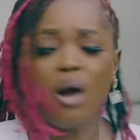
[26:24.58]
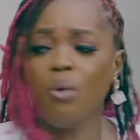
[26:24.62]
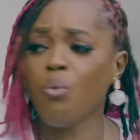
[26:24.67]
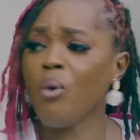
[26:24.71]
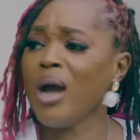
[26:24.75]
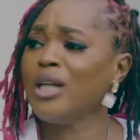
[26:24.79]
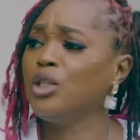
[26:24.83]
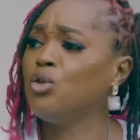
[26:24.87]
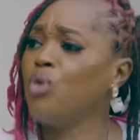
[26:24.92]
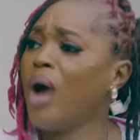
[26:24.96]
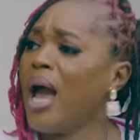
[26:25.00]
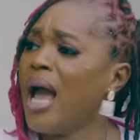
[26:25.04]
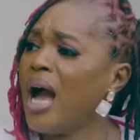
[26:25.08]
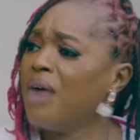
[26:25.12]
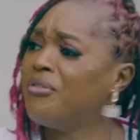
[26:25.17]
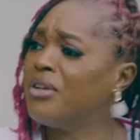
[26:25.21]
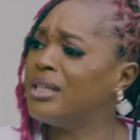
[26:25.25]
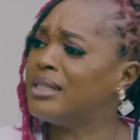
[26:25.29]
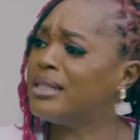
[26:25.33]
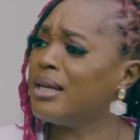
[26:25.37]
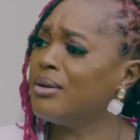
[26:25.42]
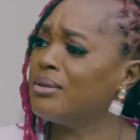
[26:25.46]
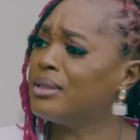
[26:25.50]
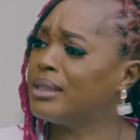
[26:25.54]
Why do I have
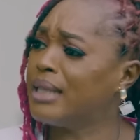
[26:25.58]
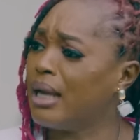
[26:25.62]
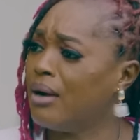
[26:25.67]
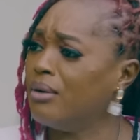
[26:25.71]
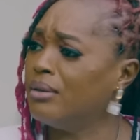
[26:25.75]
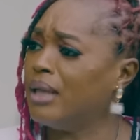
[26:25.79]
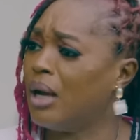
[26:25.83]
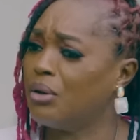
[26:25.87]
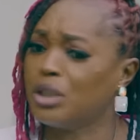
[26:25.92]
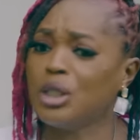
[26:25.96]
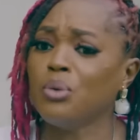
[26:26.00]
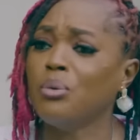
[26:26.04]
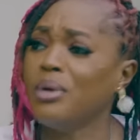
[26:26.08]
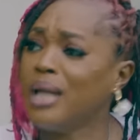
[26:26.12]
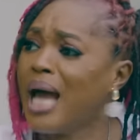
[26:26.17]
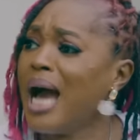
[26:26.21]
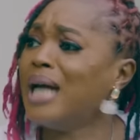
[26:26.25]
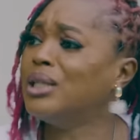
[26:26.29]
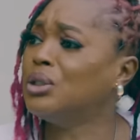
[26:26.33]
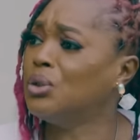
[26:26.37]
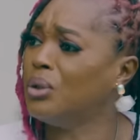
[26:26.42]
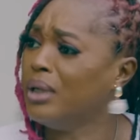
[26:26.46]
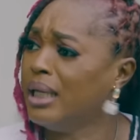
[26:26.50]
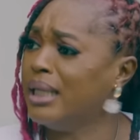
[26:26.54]
a sales girl now? She will
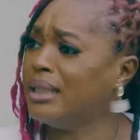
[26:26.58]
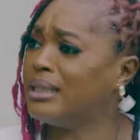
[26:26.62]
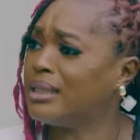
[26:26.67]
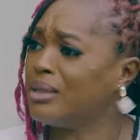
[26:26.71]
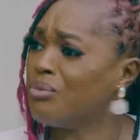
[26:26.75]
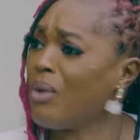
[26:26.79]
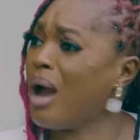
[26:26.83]
handle it.